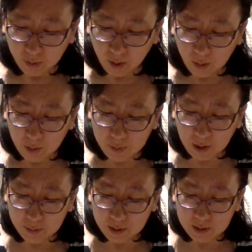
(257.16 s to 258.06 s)

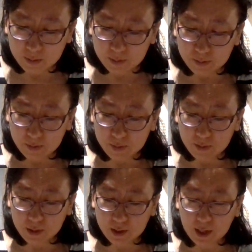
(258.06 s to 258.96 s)

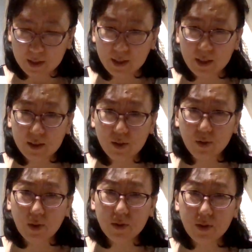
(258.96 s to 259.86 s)
It designates to
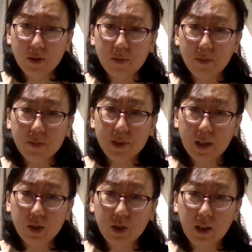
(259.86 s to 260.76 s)
a certain
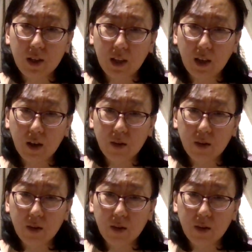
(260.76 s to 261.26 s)
section in the